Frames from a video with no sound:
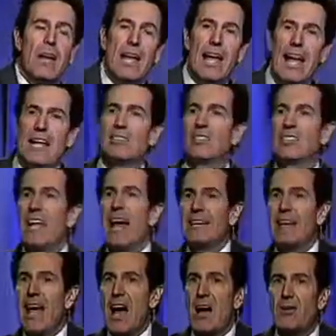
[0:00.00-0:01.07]
and sat
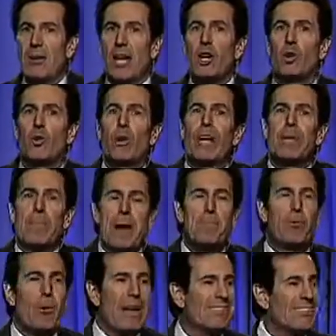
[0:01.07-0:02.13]
down and created my
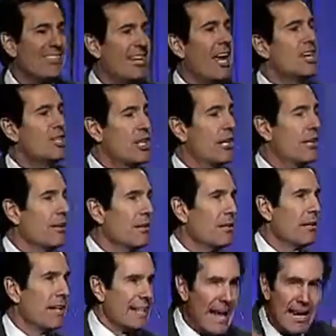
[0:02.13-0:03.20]
presentation.
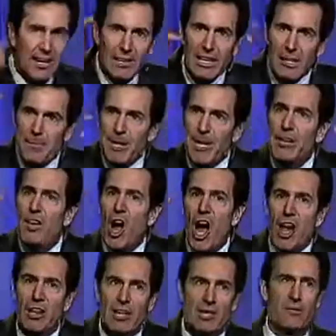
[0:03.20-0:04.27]
Gained a little bit of
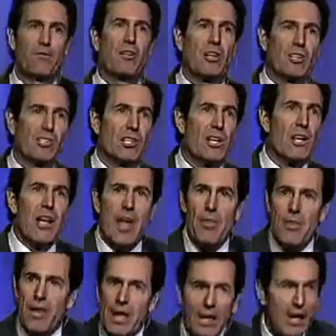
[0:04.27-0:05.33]
knowledge first. And
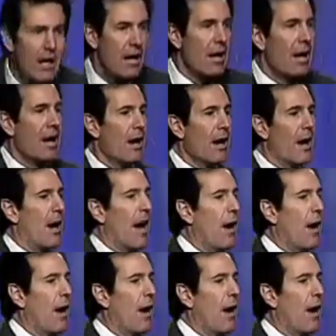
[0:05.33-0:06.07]
then I